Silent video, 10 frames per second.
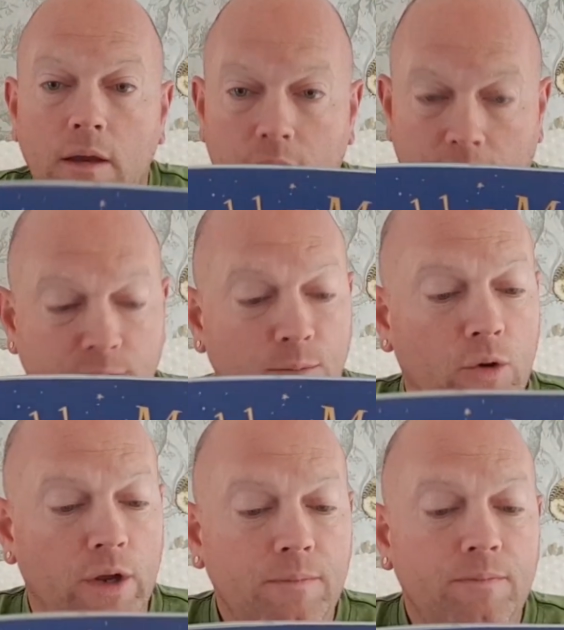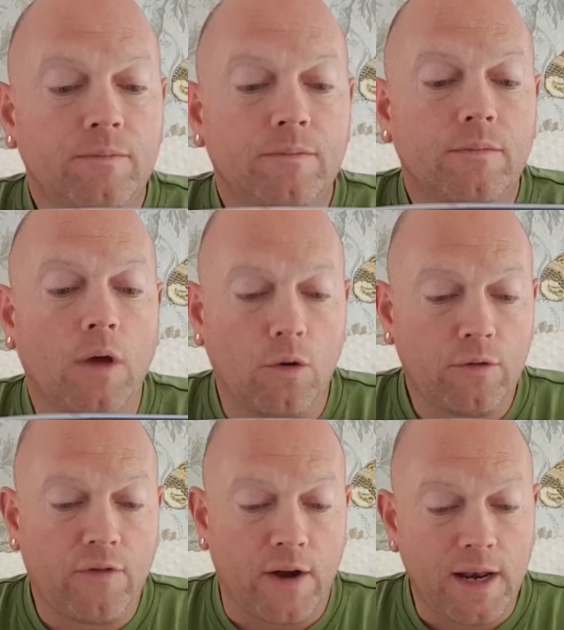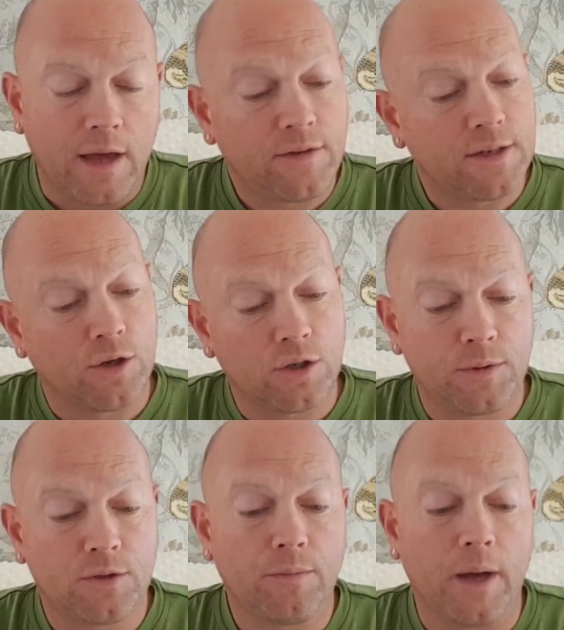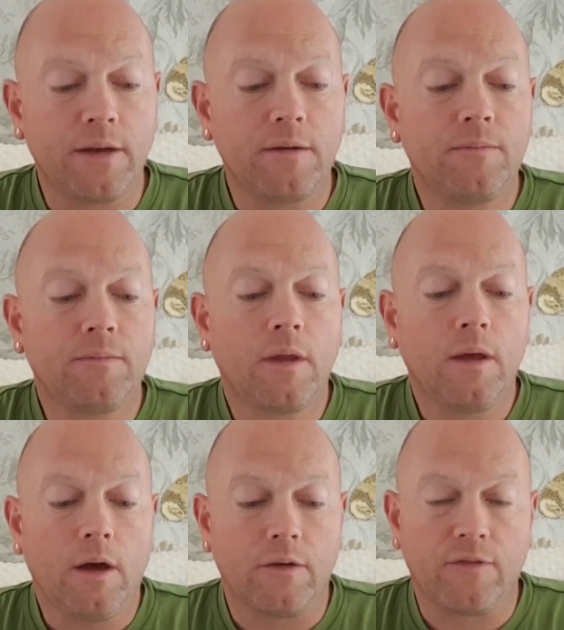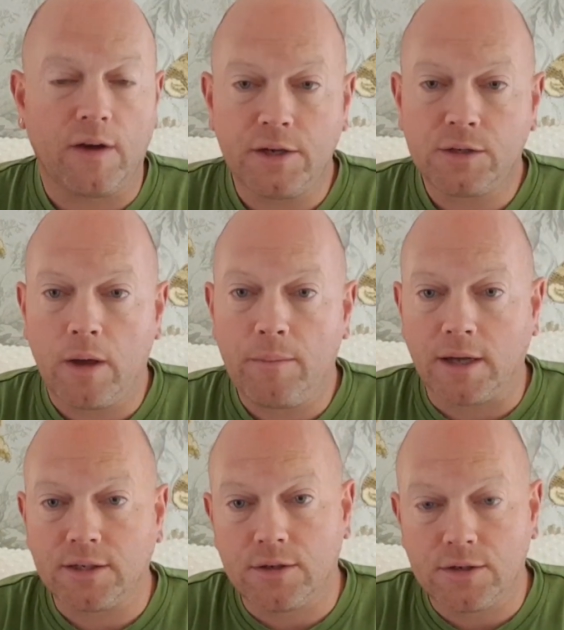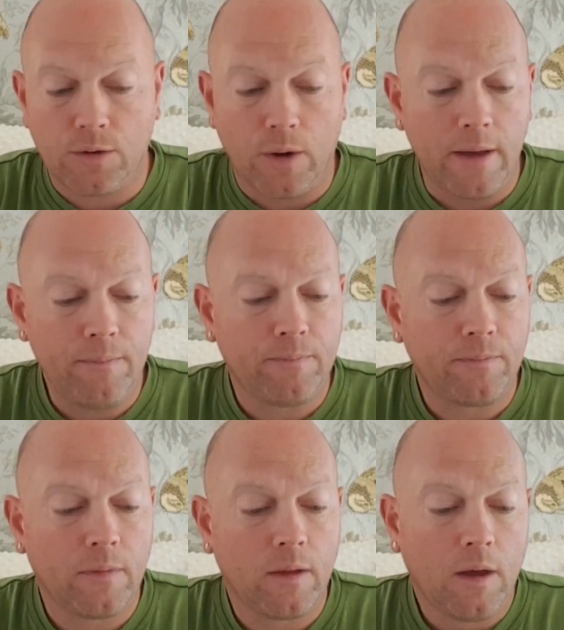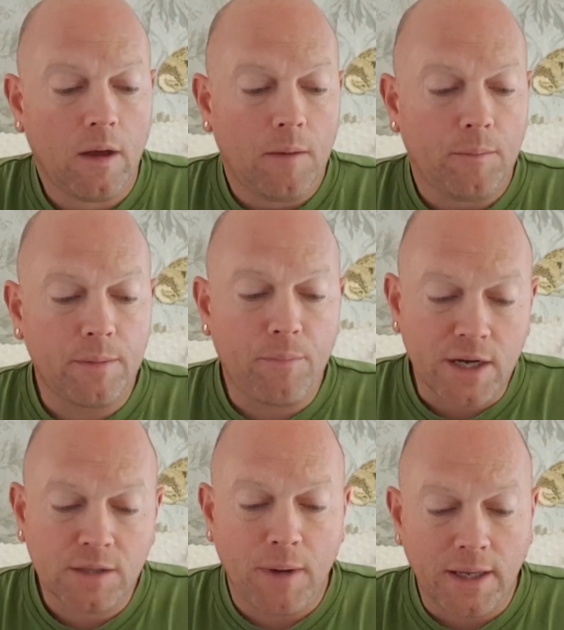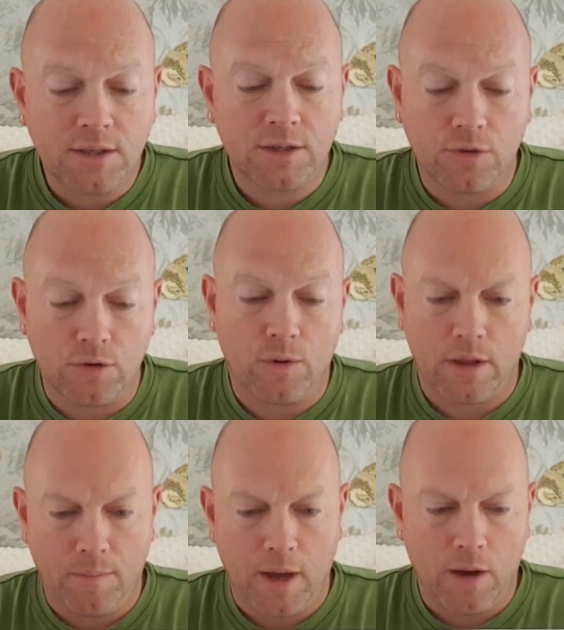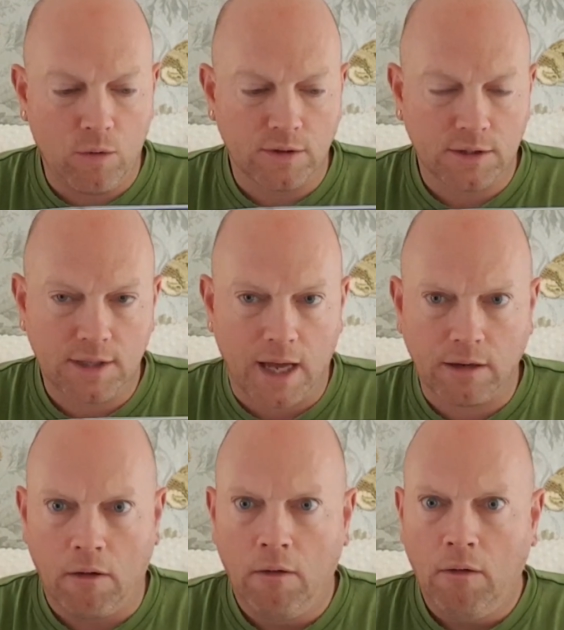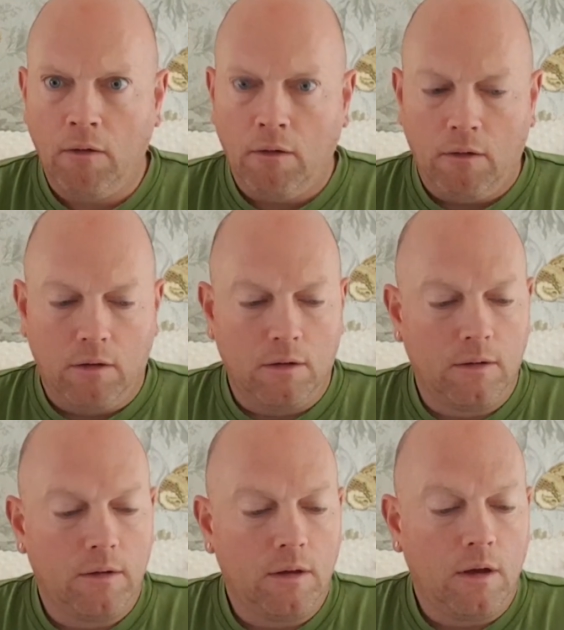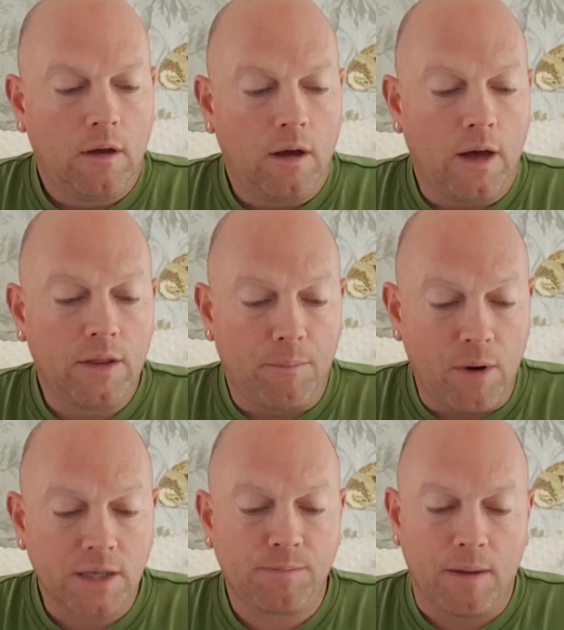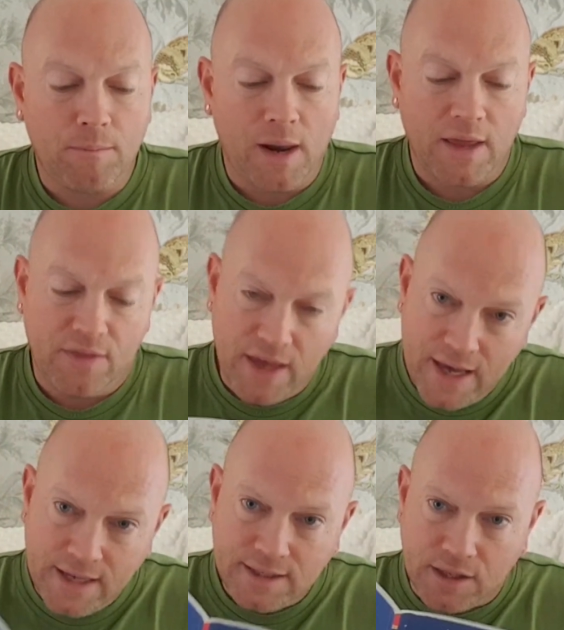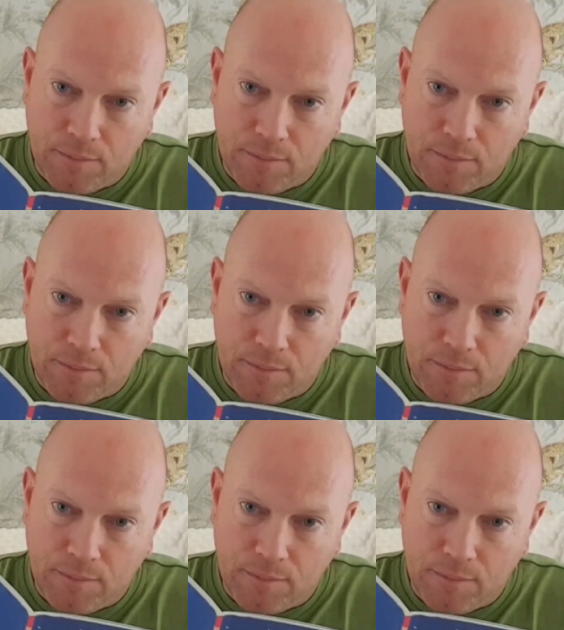Next morning, old Fred left his hospital bed and found his way back to the square, but a brass band stood where the pair once sat. And the brass band played this, and the